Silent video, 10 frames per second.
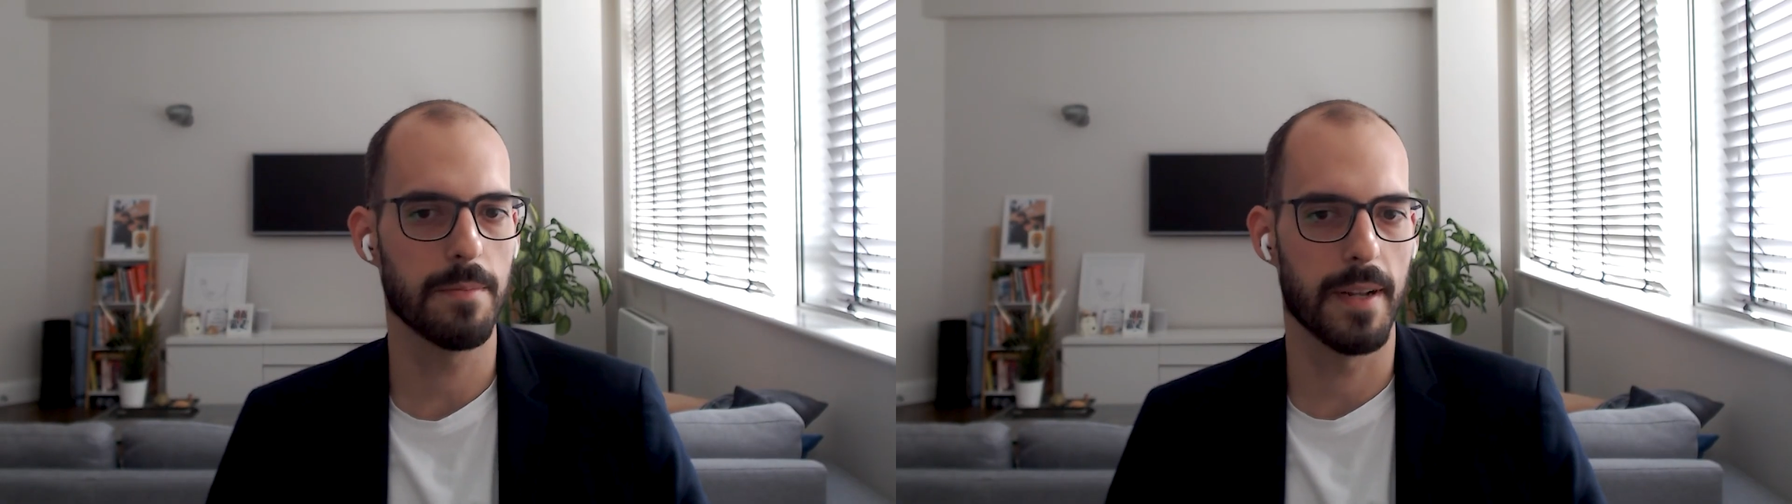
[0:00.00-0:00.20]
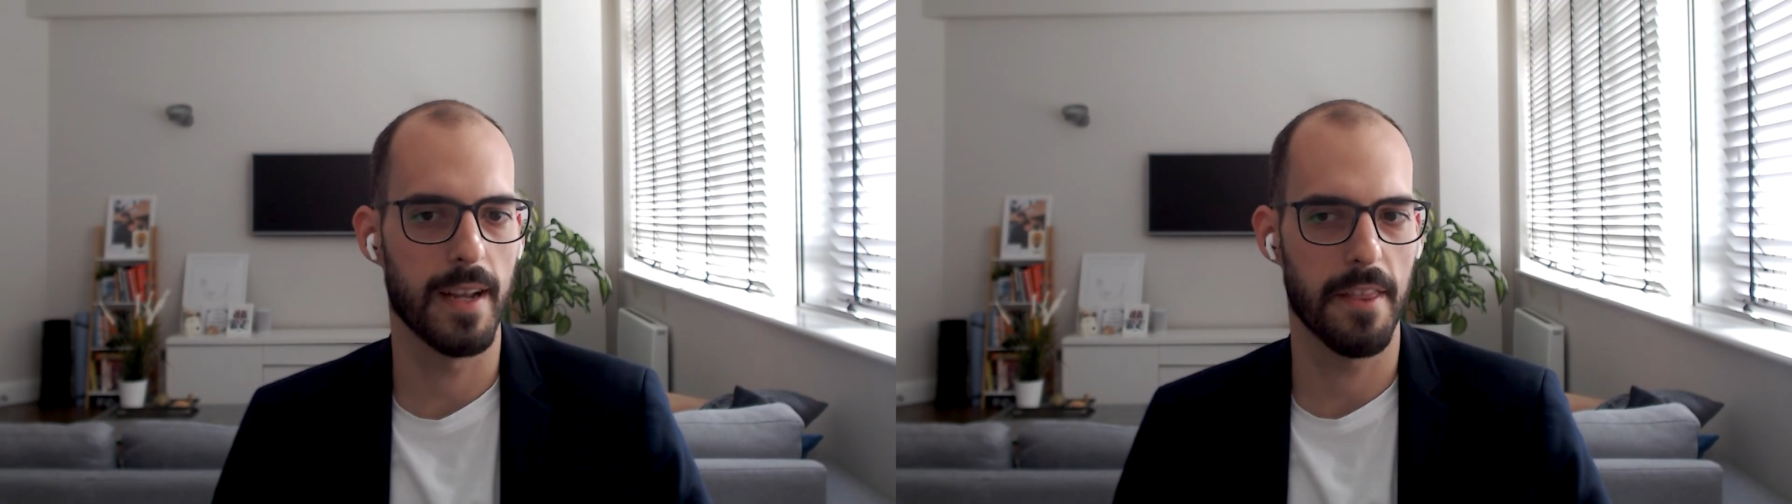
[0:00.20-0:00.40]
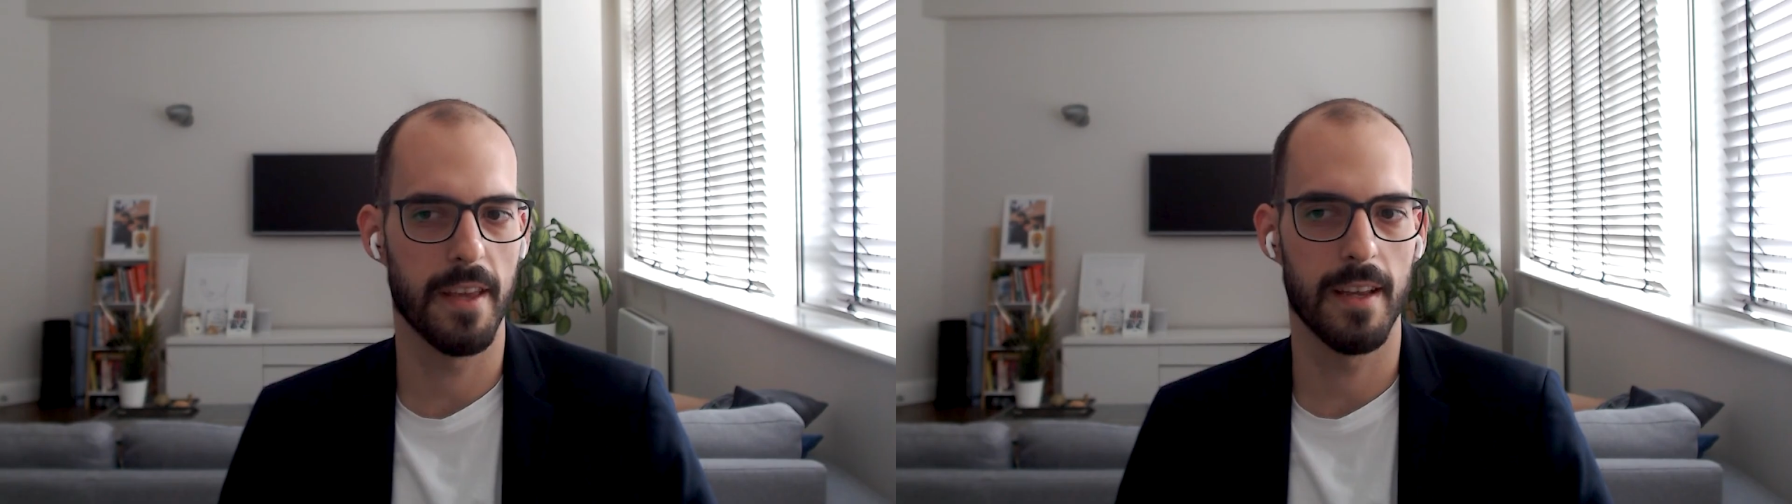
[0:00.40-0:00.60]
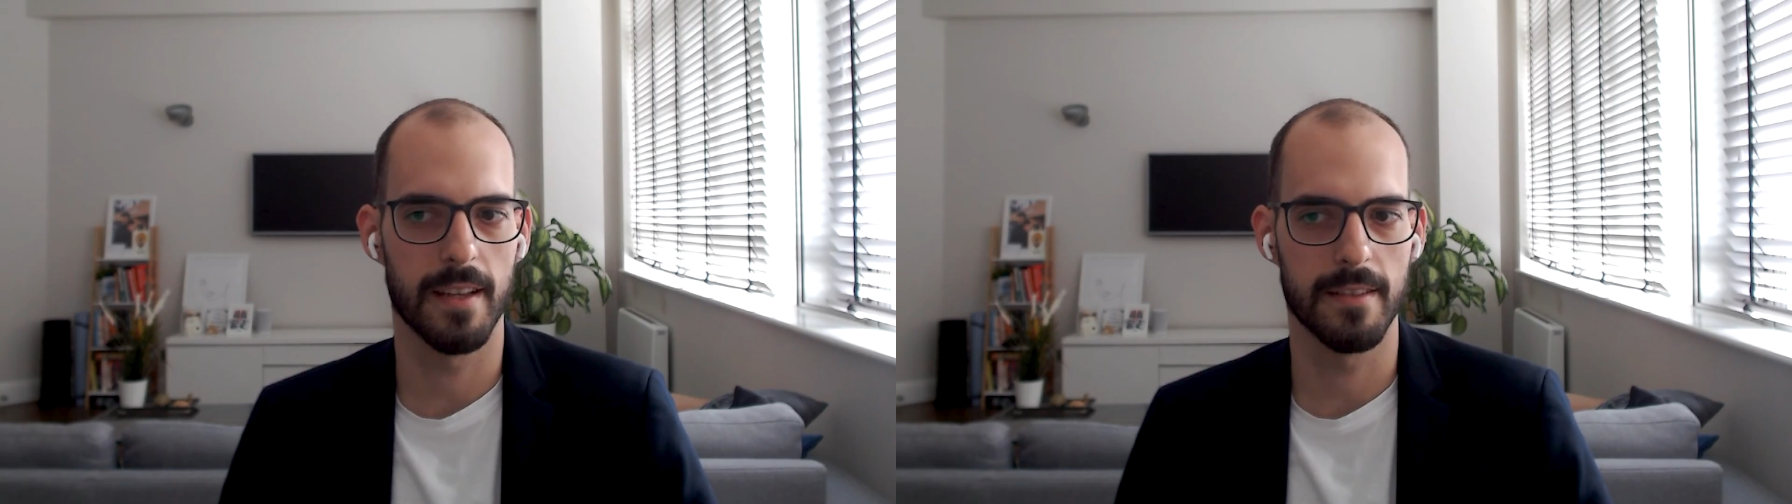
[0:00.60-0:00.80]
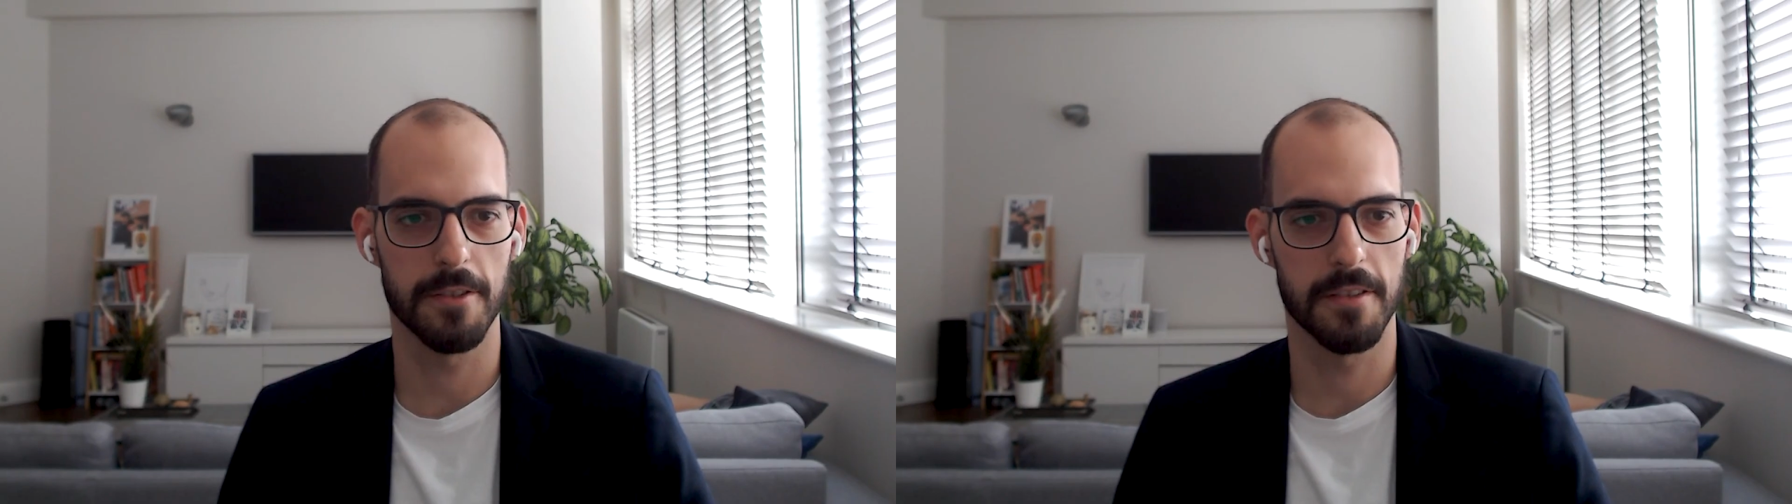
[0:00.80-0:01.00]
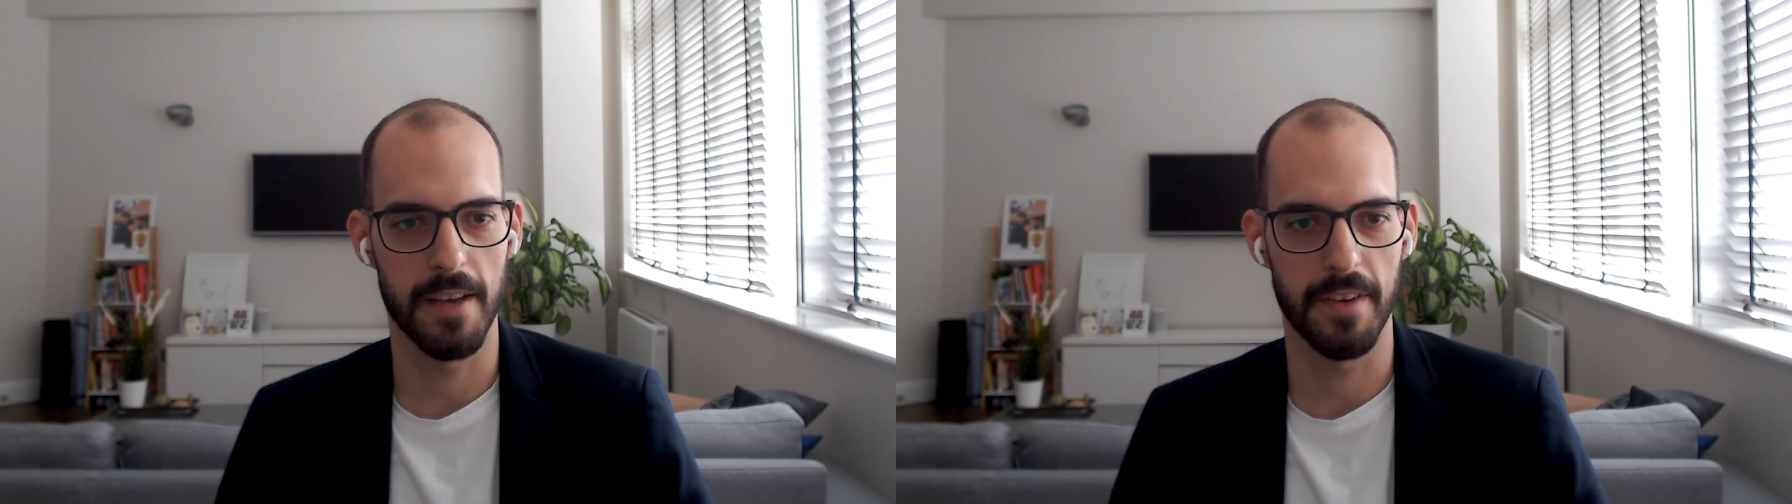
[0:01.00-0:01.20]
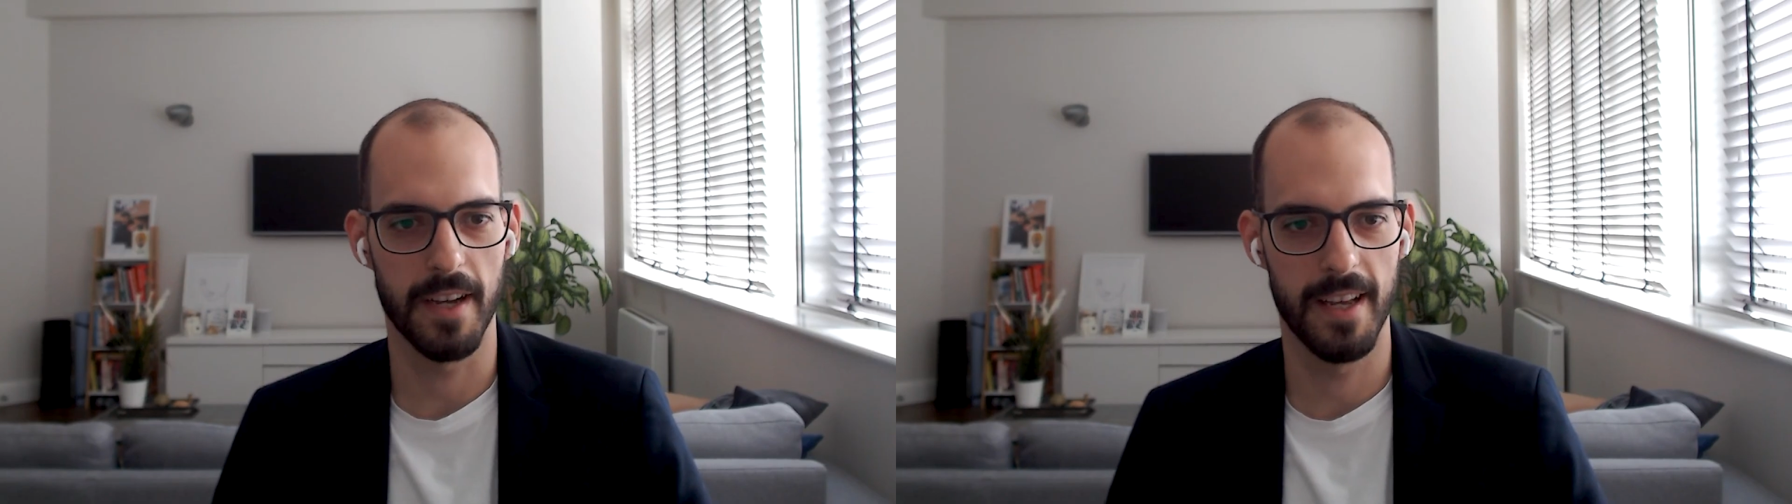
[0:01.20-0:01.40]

but I think it's also never